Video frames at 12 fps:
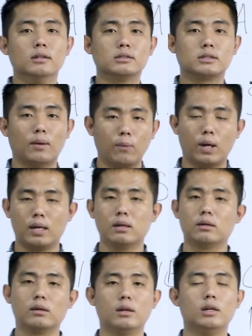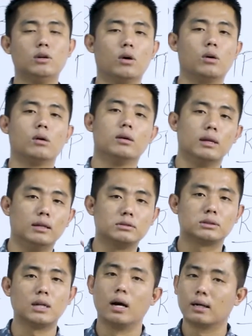Someone in your
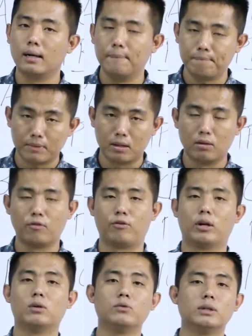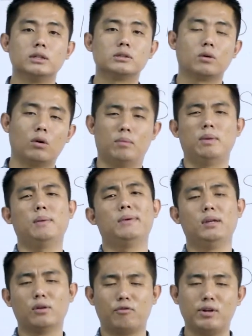Instagram followers, or maybe
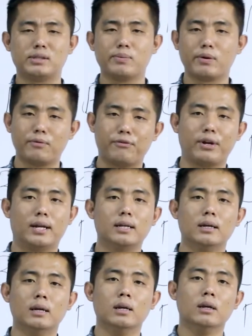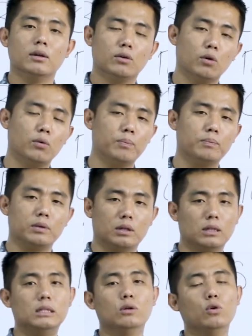your Facebook friend
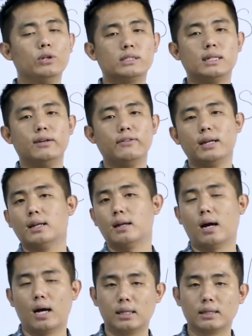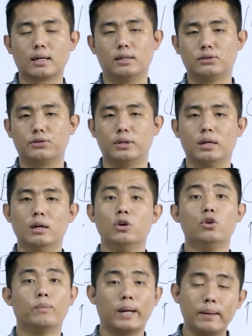who is living in other country,
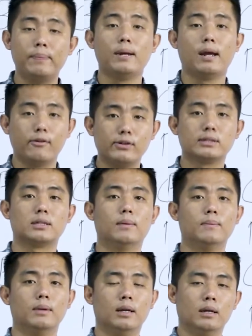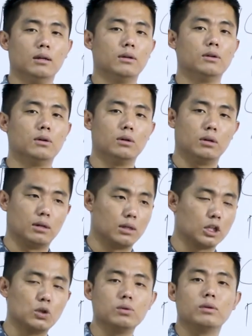you might be having some a
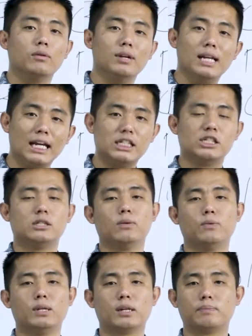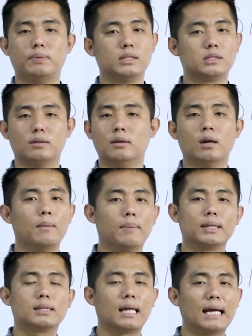good relationship with that person,
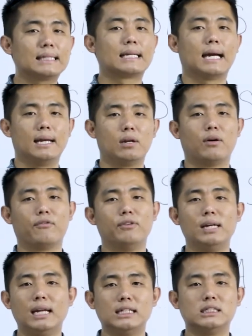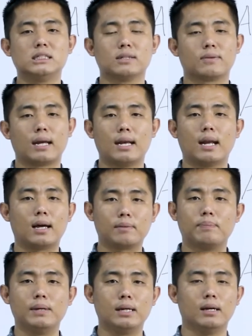but that kind of relationship cannot
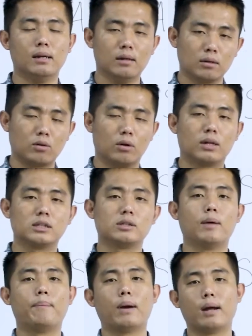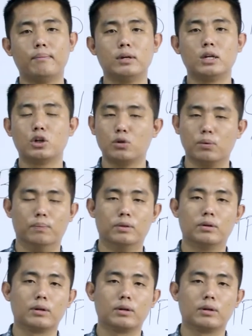be called as a primary group.